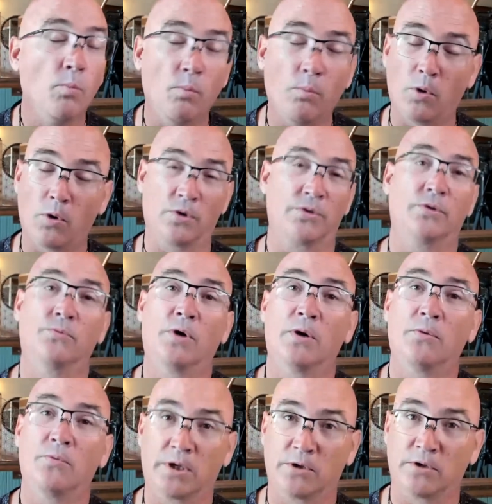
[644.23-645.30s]
more than
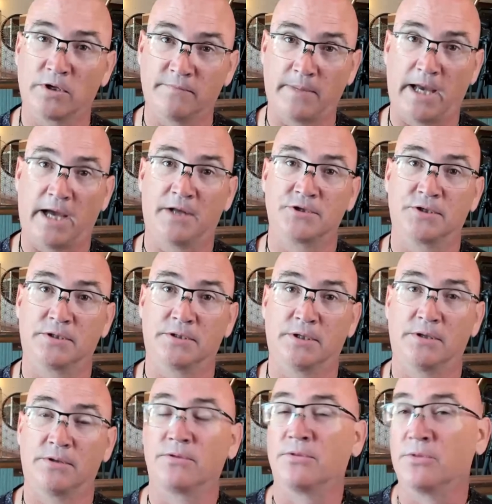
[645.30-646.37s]
what we could imagined.
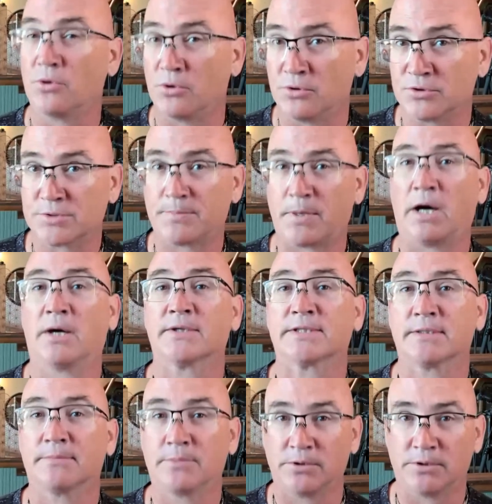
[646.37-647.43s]
Those
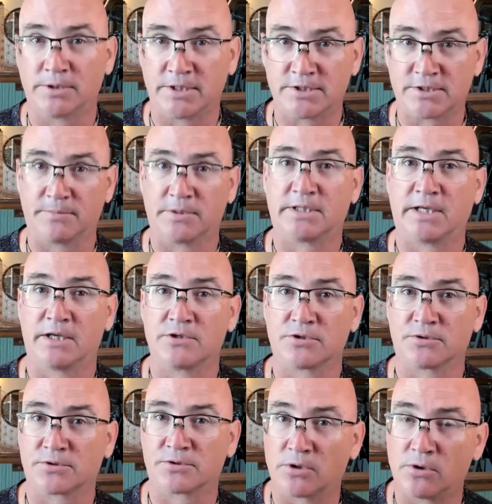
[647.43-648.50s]
possibilities and
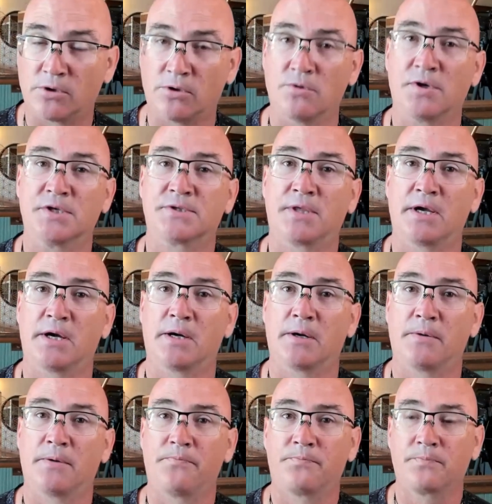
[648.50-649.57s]
potentials are always
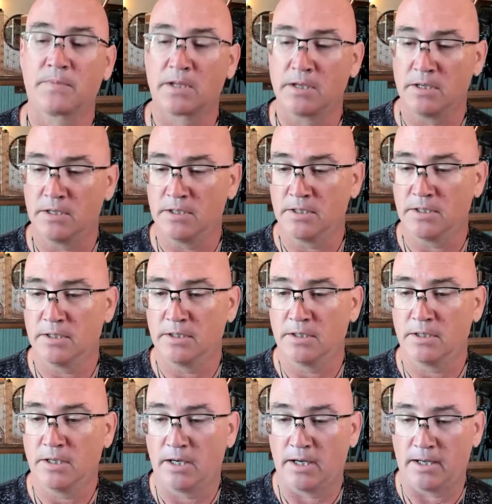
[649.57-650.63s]
there.
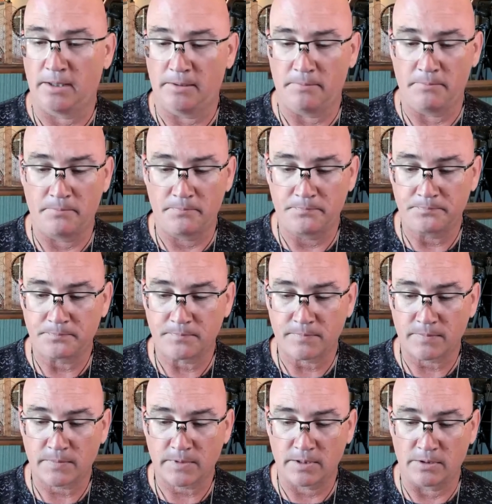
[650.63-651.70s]
Um,
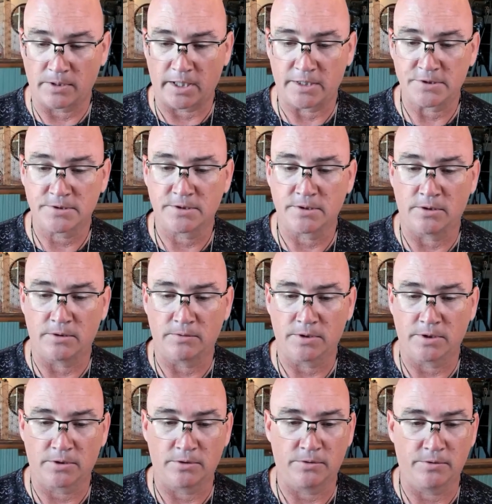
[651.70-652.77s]
okay, so
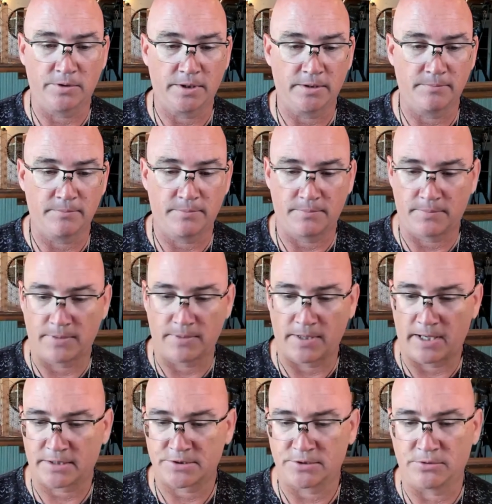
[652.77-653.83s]
we're going
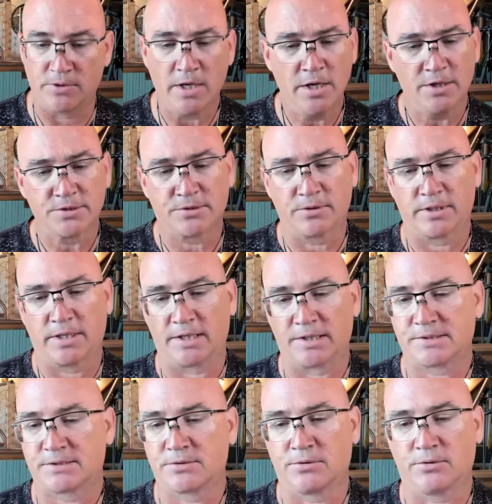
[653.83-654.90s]
back to so
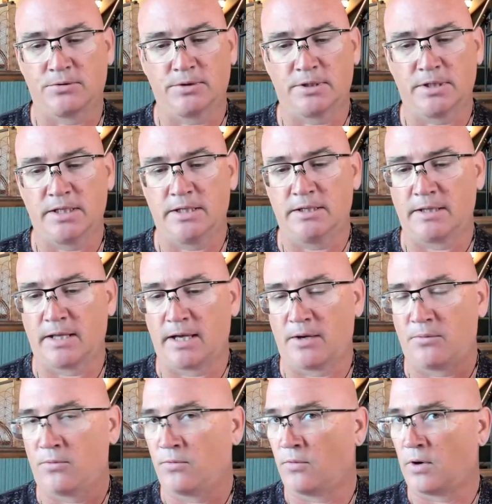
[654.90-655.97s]
yes, totally.
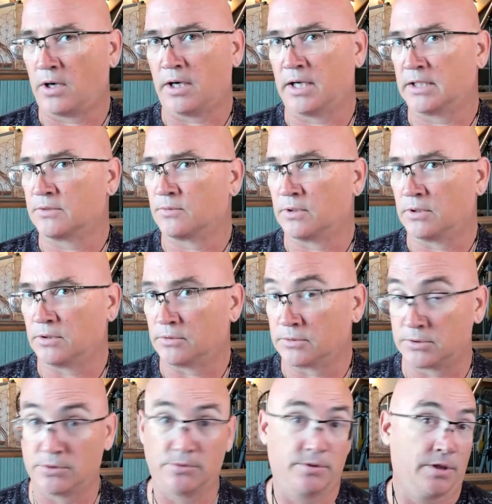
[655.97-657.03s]
That wand will
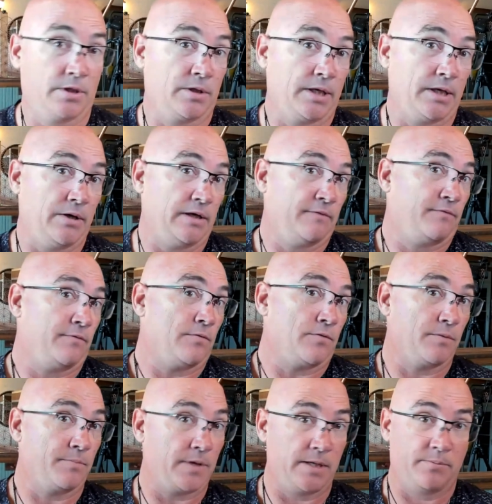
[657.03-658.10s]
do the clearing
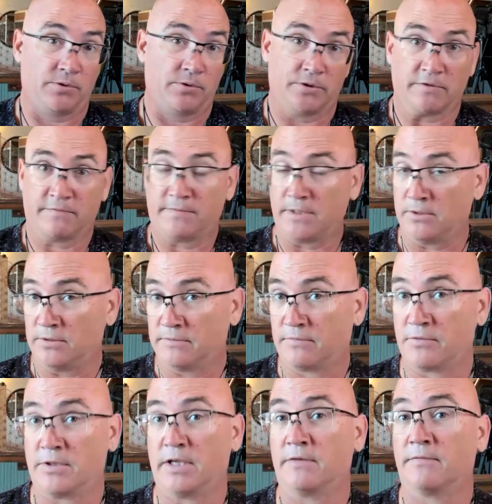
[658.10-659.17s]
for people in your field,
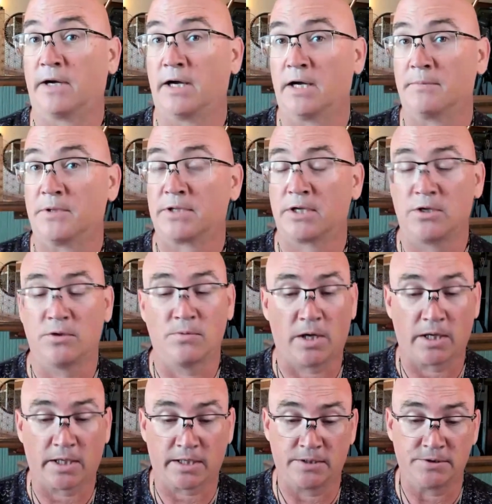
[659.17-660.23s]
for the environment that you
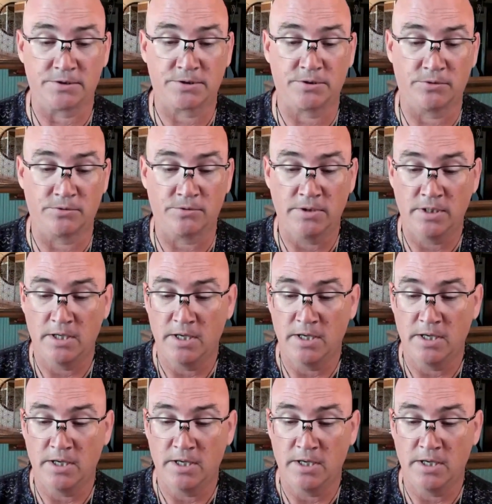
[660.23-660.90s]
walk into,